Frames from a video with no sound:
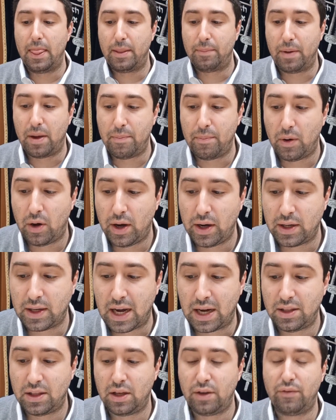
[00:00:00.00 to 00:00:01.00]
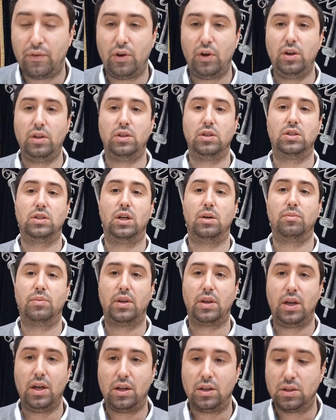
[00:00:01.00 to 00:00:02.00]
My mind got diverted to
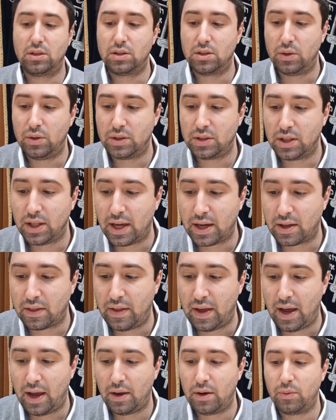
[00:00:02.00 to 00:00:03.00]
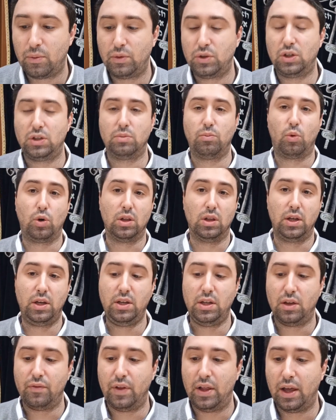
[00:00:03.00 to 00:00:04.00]
something else. So it's like that, which is more
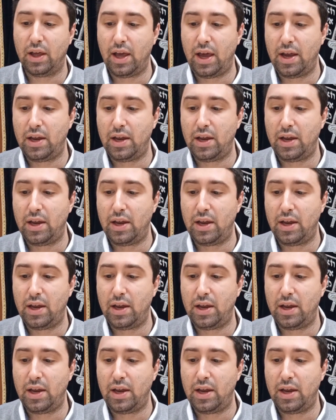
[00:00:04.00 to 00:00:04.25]
lenient. So